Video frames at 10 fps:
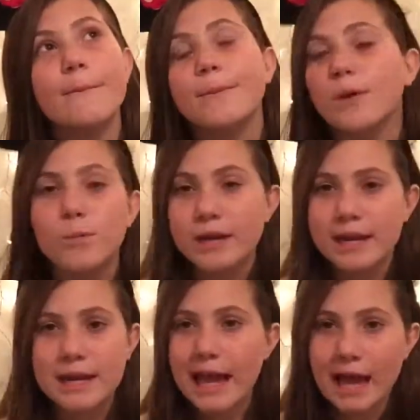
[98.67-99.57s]
But we
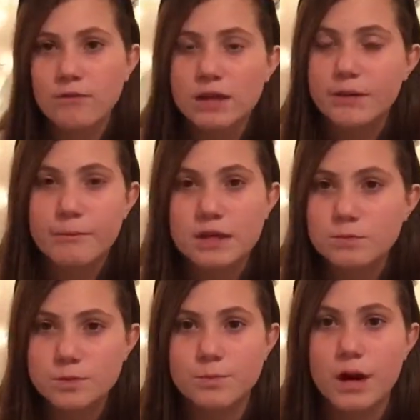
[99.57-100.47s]
didn't have like a
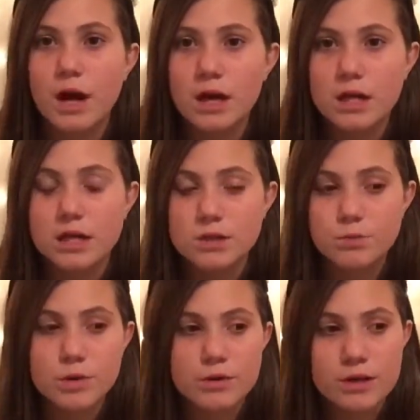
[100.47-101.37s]
meetup spot and
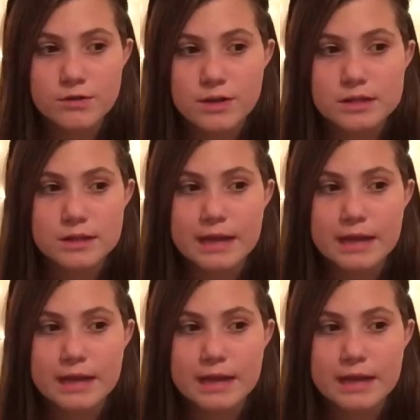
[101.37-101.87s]
we were confused.